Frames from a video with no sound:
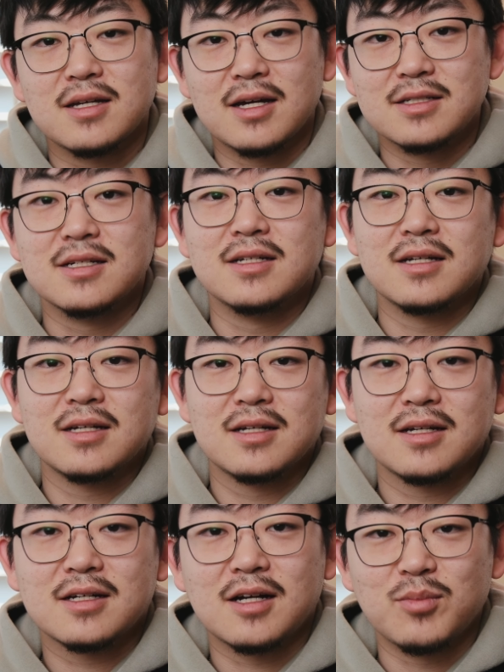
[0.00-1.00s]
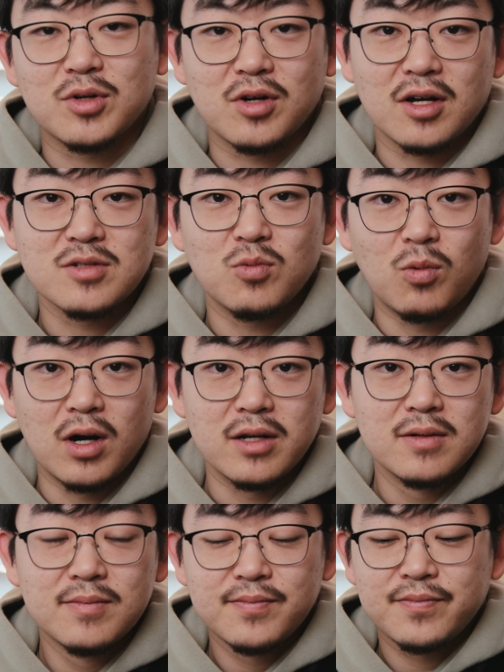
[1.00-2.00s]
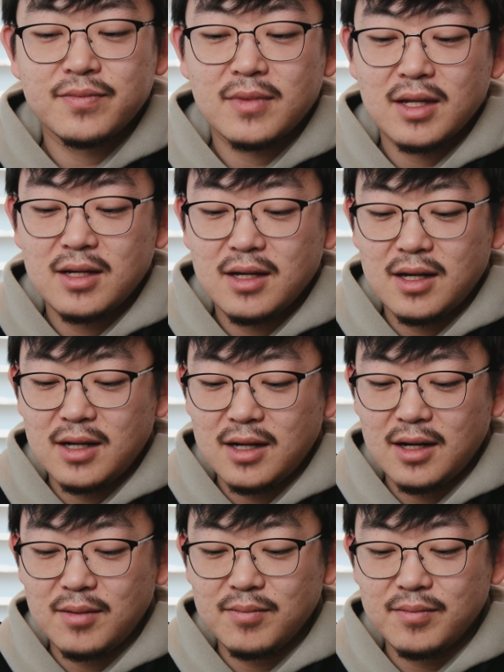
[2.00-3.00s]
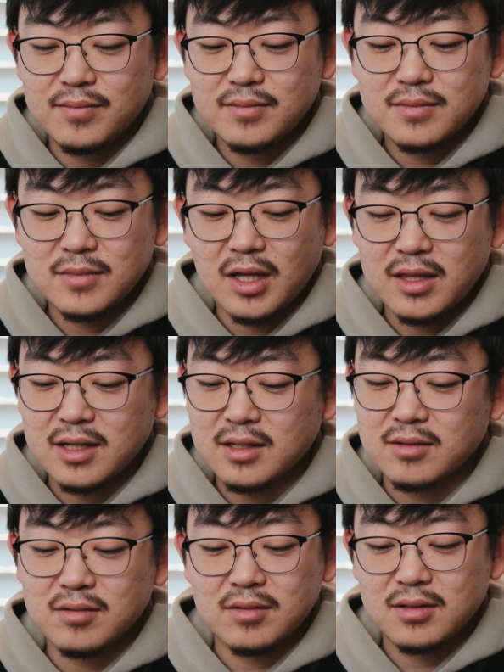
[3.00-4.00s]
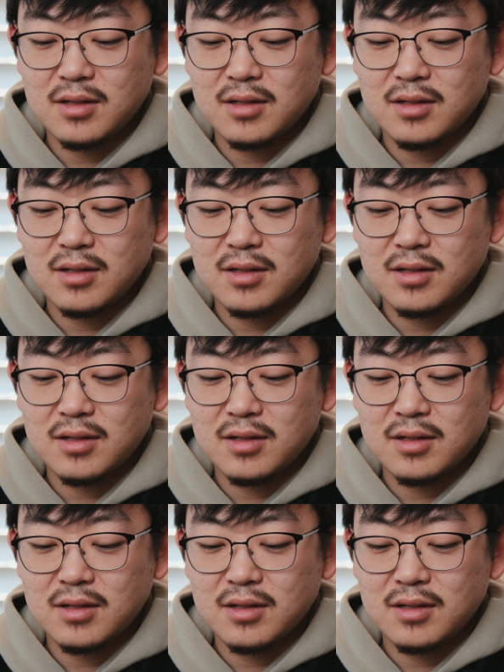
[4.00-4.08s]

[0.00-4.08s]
I did come across one, nothing